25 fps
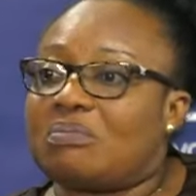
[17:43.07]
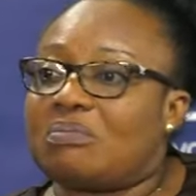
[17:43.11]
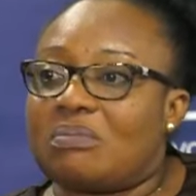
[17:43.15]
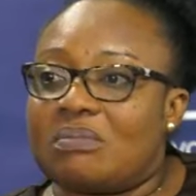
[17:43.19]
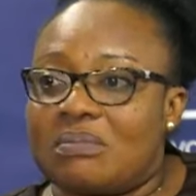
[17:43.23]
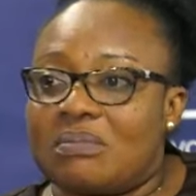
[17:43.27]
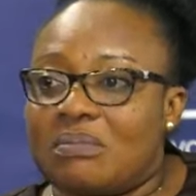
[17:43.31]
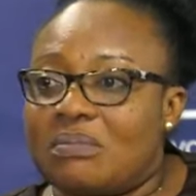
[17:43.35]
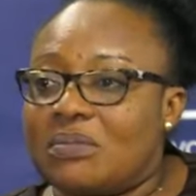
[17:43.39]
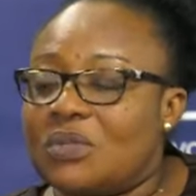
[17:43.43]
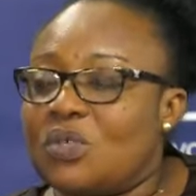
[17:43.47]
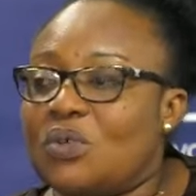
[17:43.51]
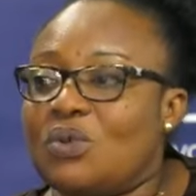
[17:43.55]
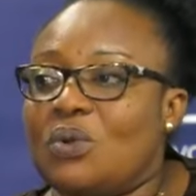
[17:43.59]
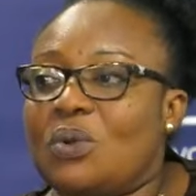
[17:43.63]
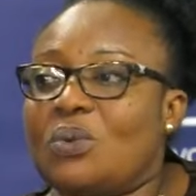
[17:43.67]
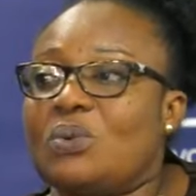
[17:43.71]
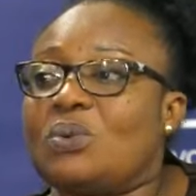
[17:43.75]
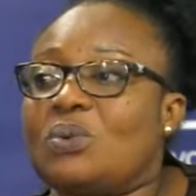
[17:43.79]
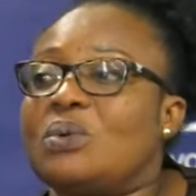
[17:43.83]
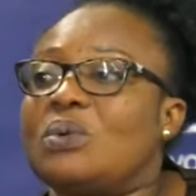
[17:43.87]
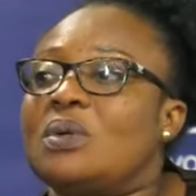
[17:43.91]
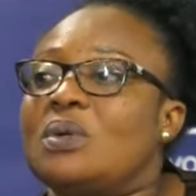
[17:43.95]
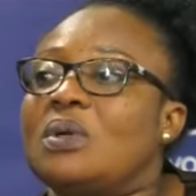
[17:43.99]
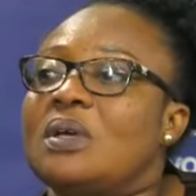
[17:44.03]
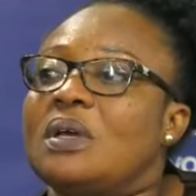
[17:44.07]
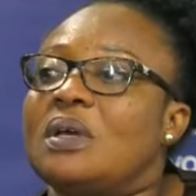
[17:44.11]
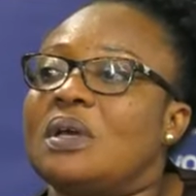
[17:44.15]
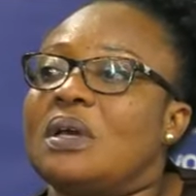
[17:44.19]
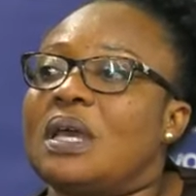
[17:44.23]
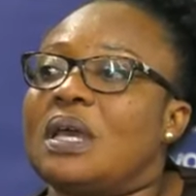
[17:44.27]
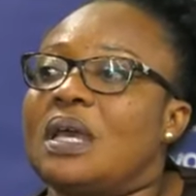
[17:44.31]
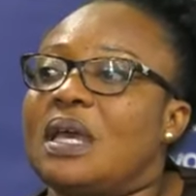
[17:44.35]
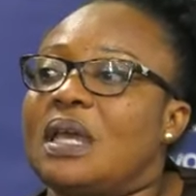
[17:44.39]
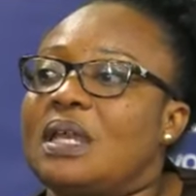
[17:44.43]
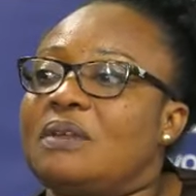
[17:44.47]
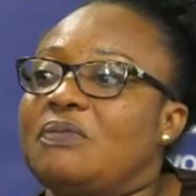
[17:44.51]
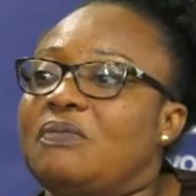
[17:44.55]
you know,
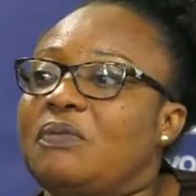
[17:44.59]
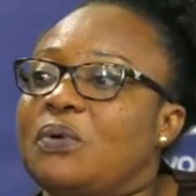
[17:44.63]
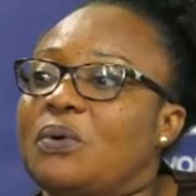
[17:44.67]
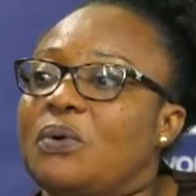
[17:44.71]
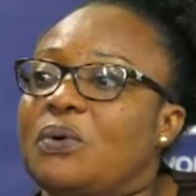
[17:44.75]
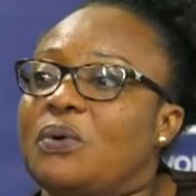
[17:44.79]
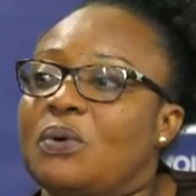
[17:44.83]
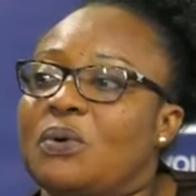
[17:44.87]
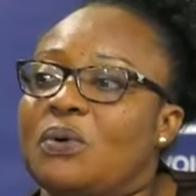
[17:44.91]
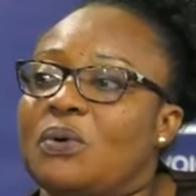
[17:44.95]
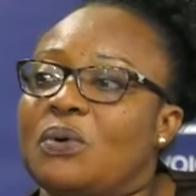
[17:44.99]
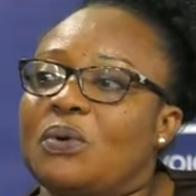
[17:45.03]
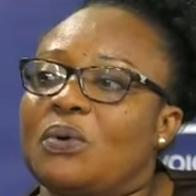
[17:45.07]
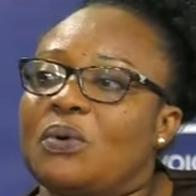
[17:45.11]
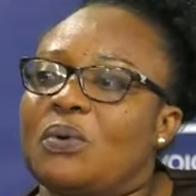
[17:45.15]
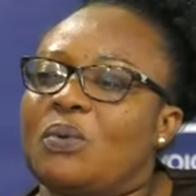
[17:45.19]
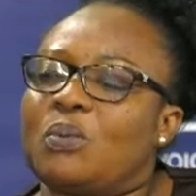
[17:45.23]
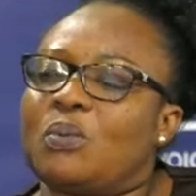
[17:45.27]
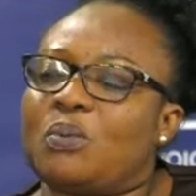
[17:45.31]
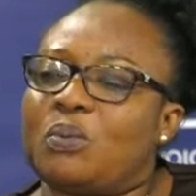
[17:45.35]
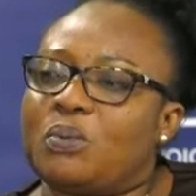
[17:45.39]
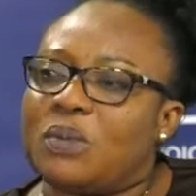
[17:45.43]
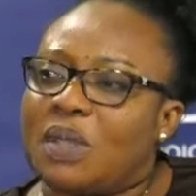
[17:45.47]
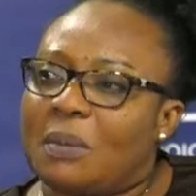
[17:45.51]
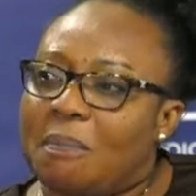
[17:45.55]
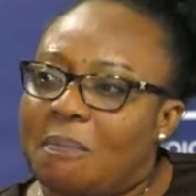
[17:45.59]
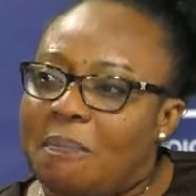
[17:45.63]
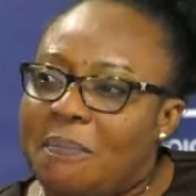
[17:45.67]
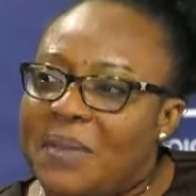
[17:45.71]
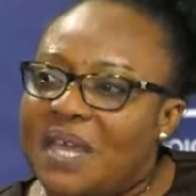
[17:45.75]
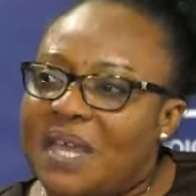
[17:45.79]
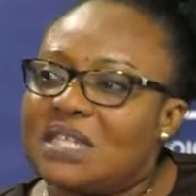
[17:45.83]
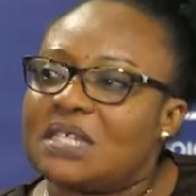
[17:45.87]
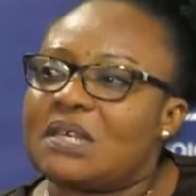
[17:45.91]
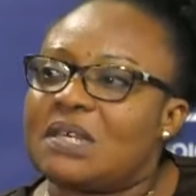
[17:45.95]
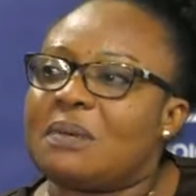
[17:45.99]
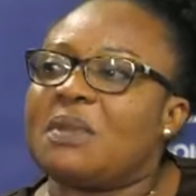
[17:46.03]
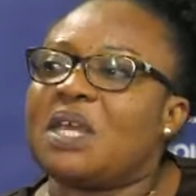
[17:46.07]
and for the
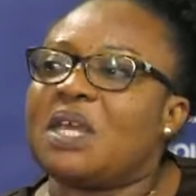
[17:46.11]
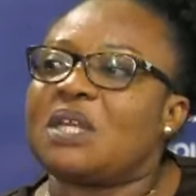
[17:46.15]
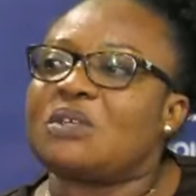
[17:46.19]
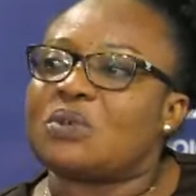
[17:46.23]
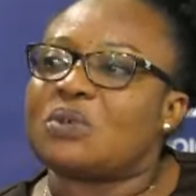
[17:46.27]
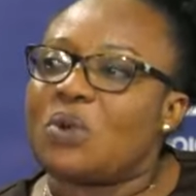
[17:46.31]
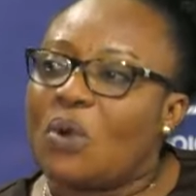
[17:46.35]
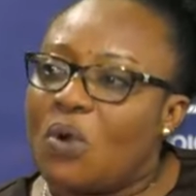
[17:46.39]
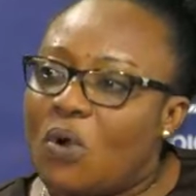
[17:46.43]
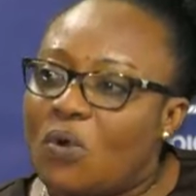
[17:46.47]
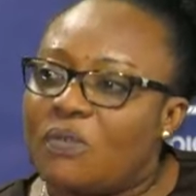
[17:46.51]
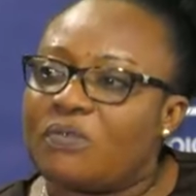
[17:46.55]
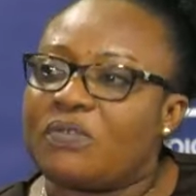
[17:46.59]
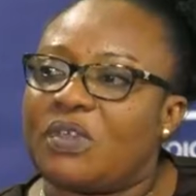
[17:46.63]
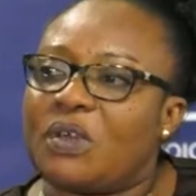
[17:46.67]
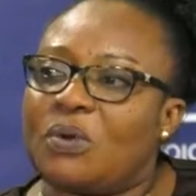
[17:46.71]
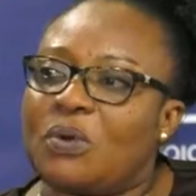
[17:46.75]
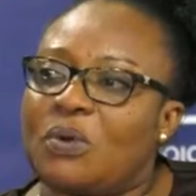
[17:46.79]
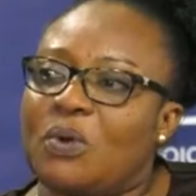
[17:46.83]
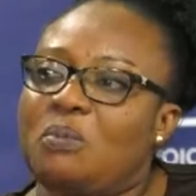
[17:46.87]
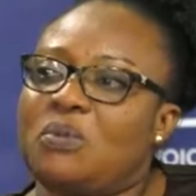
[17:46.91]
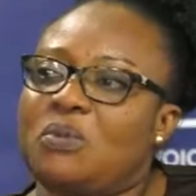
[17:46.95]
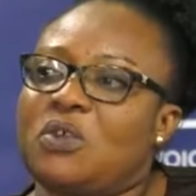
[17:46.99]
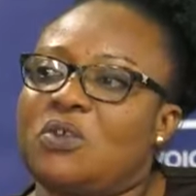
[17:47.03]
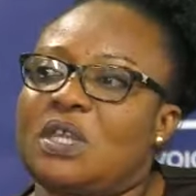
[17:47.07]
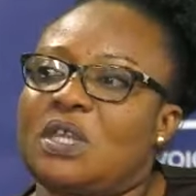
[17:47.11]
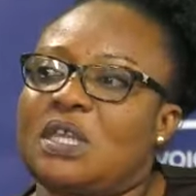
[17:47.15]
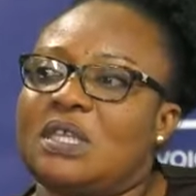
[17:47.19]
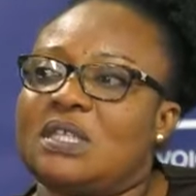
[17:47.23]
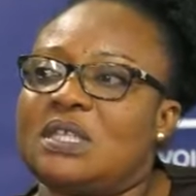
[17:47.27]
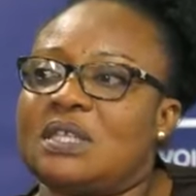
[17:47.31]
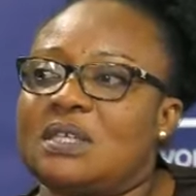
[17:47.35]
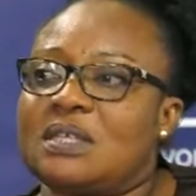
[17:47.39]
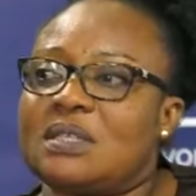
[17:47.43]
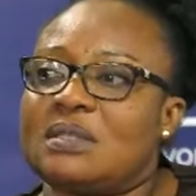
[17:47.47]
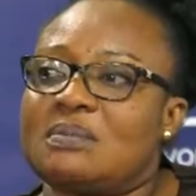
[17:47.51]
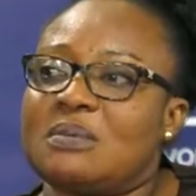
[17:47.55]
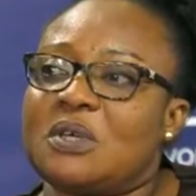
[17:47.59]
betterment of the
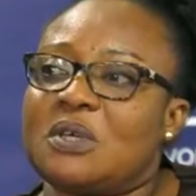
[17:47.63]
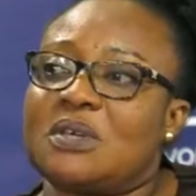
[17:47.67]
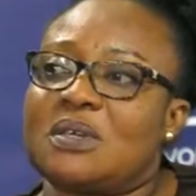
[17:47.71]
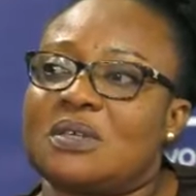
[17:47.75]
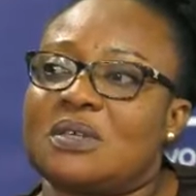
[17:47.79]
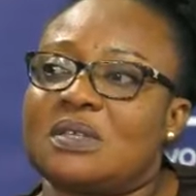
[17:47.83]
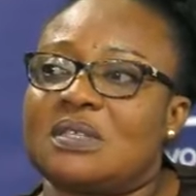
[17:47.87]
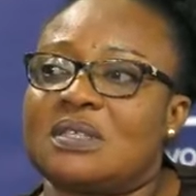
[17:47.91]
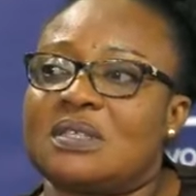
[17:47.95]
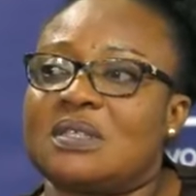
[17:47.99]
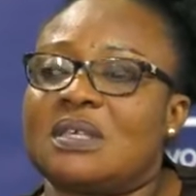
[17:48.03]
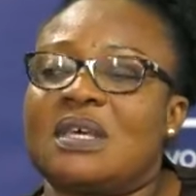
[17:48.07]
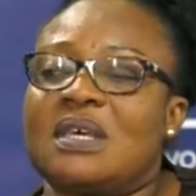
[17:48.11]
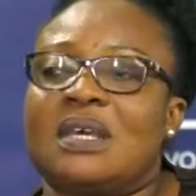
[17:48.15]
communities, because